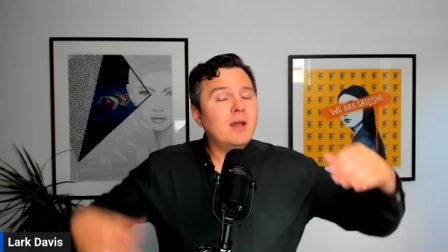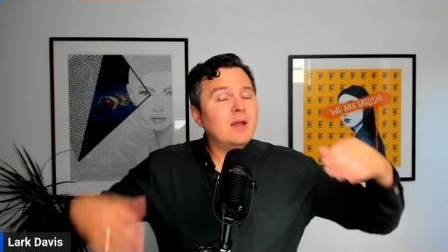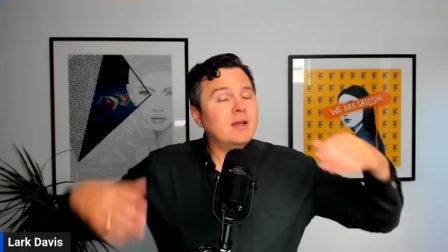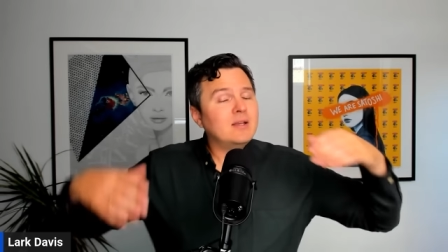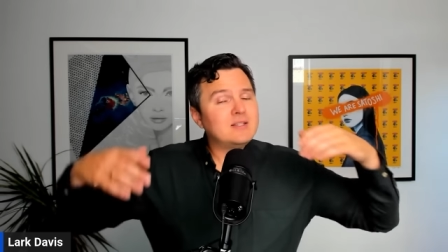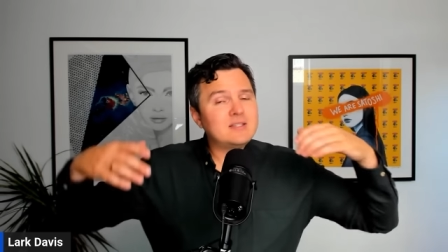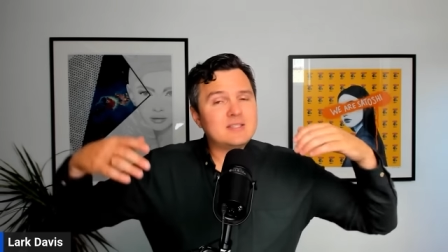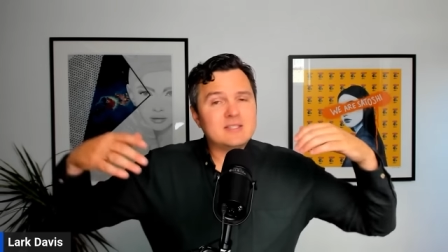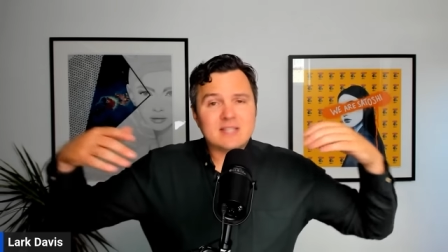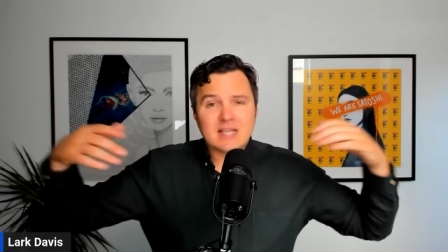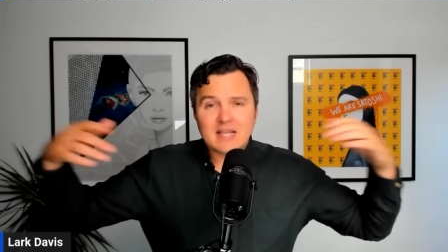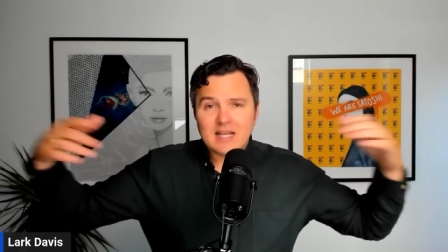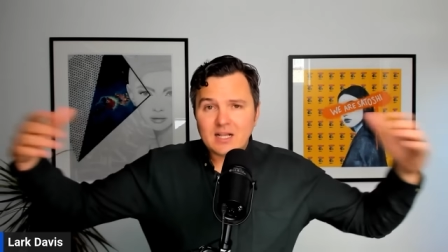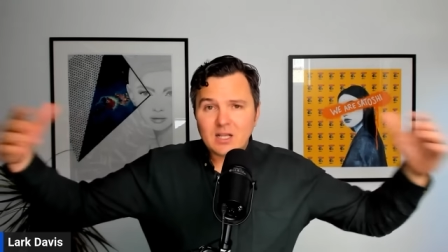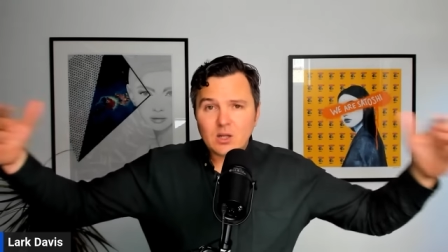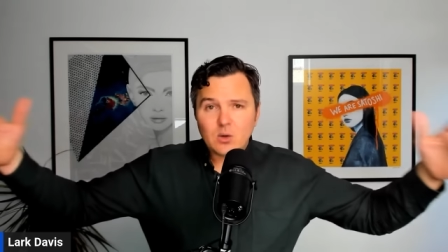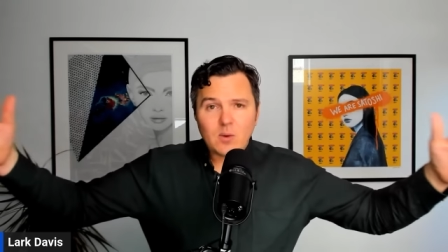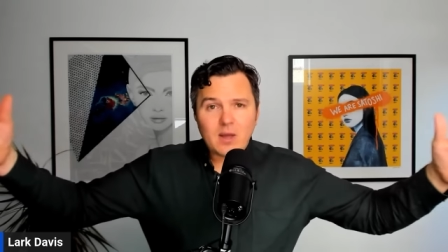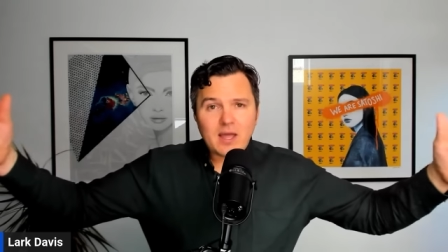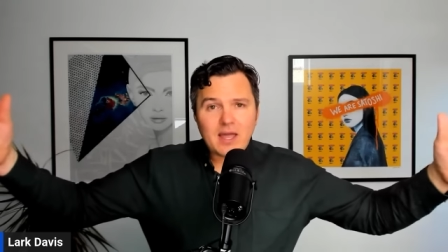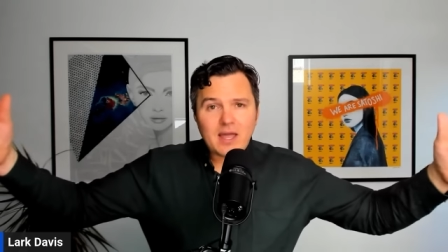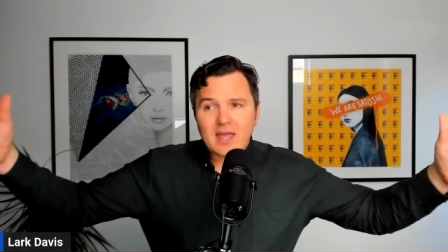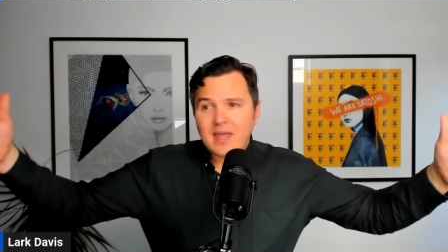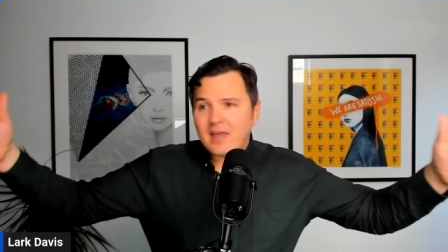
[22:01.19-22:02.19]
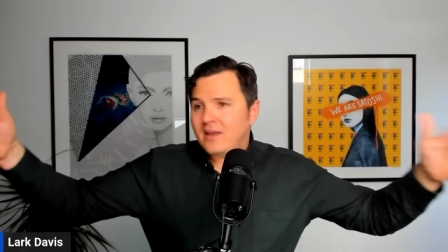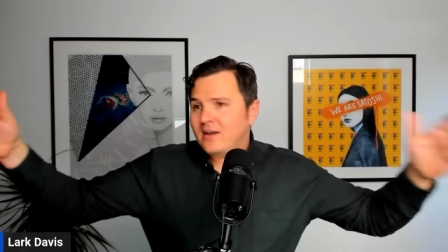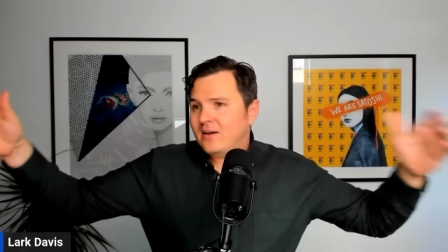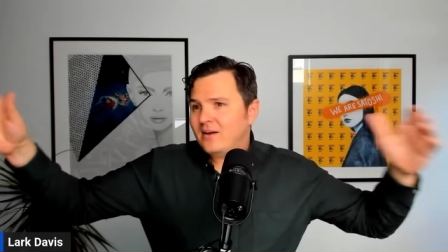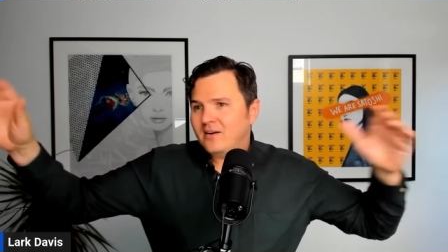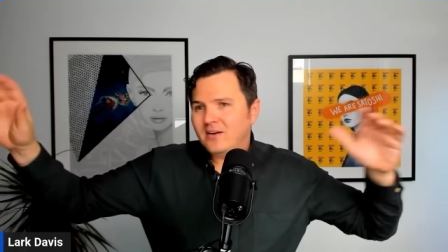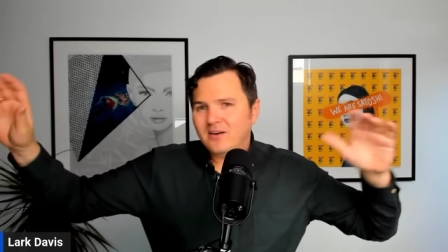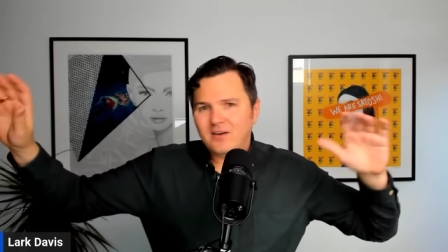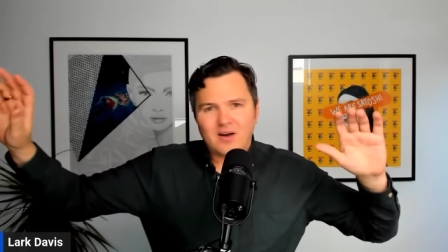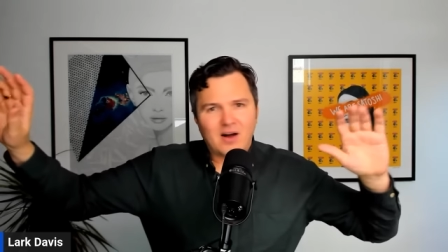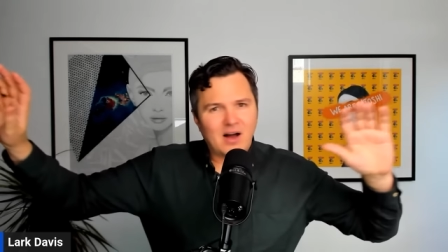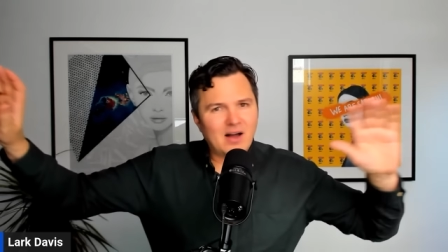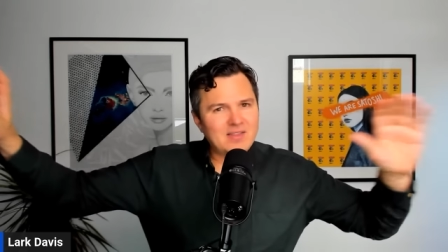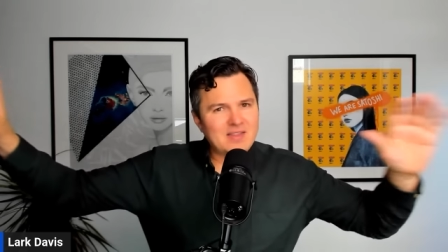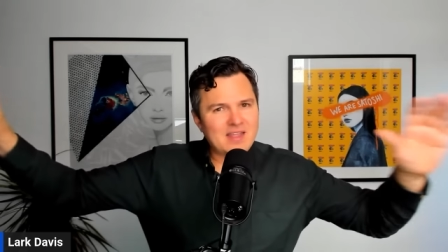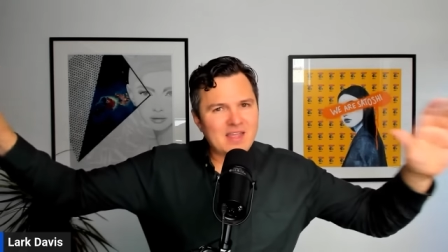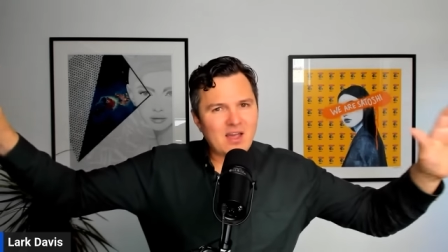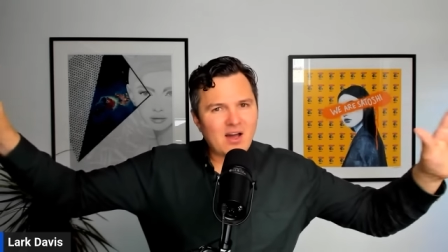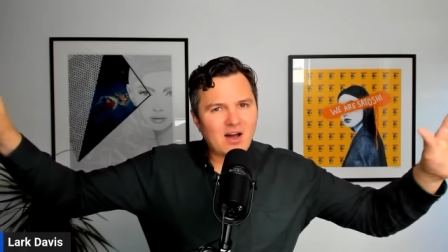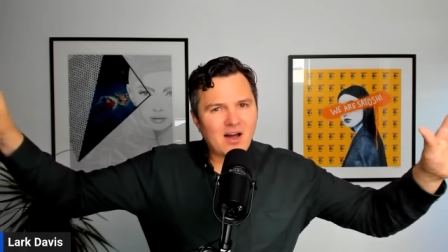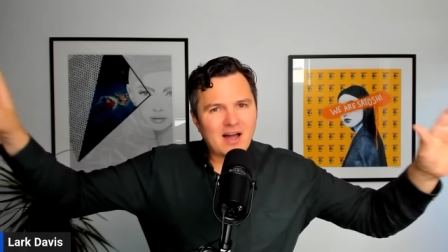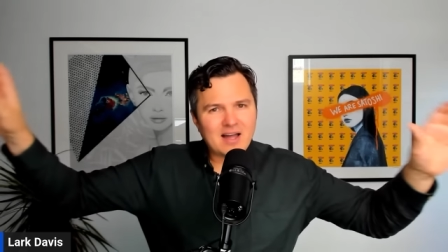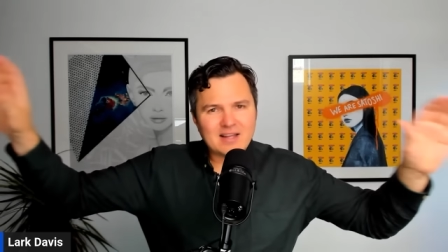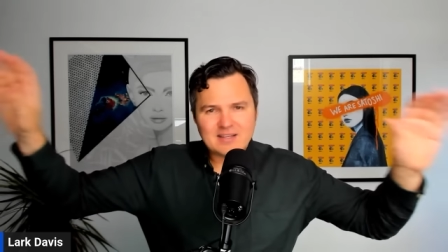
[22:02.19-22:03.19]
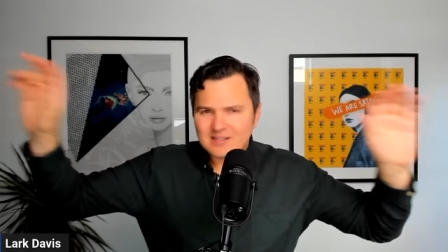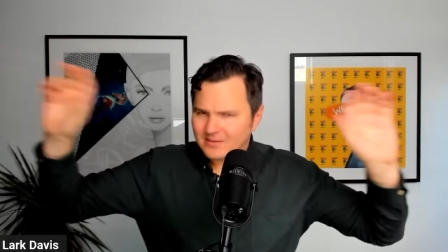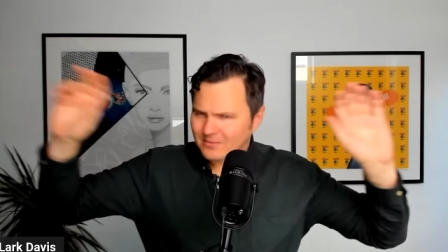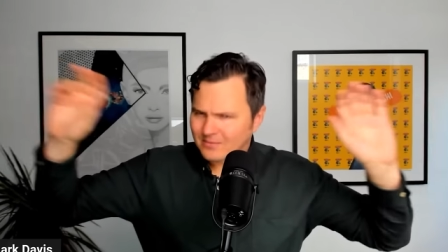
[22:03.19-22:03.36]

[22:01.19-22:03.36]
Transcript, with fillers: sail away on the yacht?